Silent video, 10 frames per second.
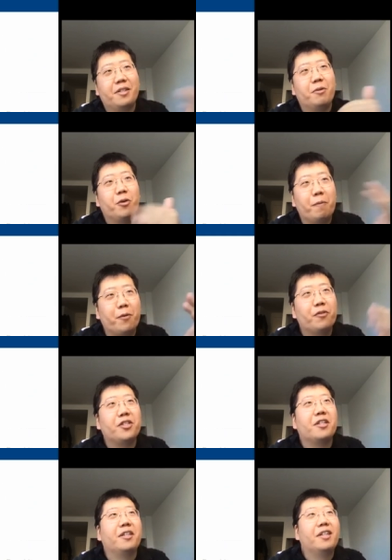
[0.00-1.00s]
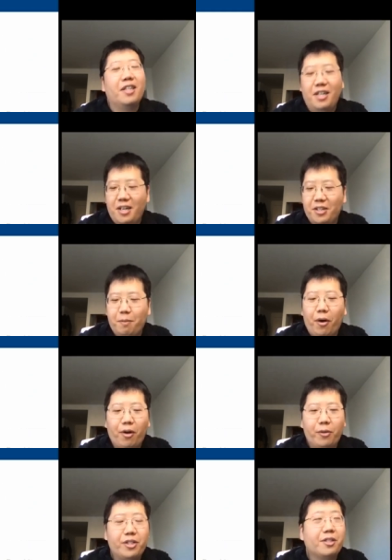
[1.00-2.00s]
then remove the
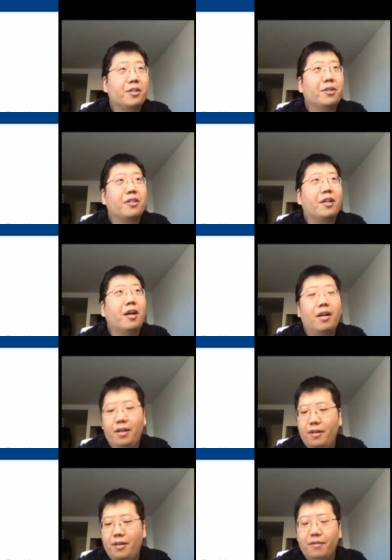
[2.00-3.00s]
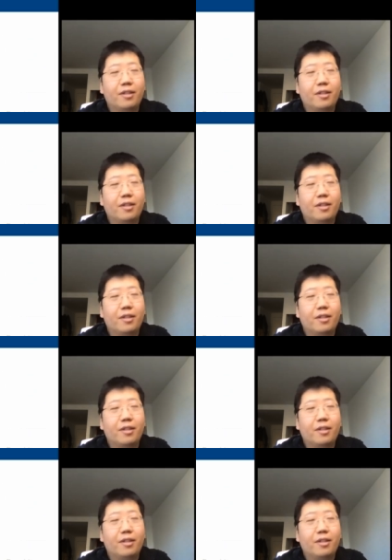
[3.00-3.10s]
part which is not does